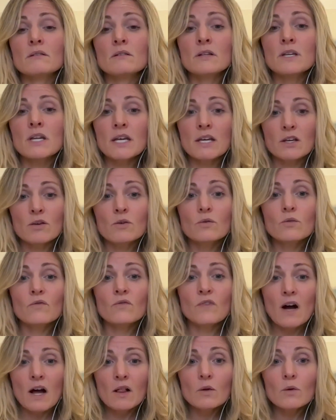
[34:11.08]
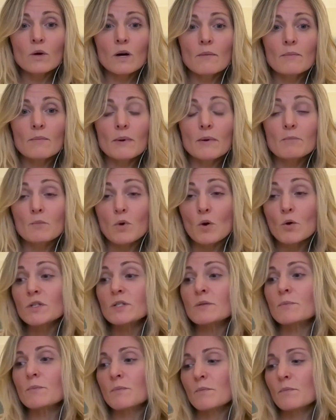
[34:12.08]
NICU follow-up, but
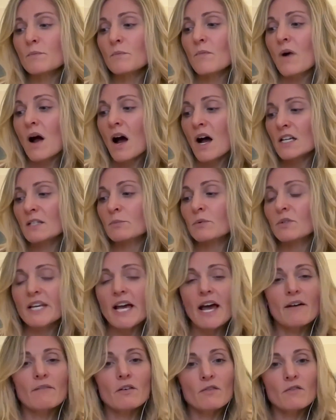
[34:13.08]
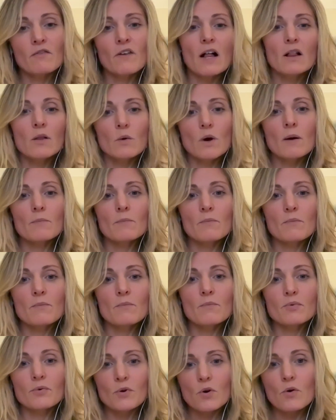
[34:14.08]
most hospitals have a follow-up
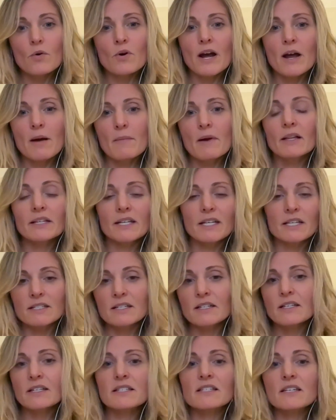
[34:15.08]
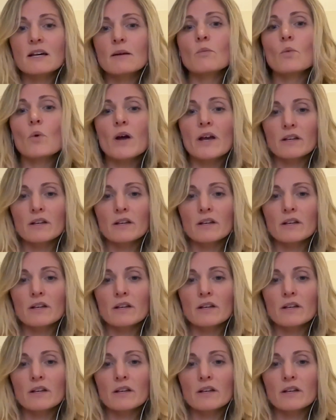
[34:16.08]
program, at least some way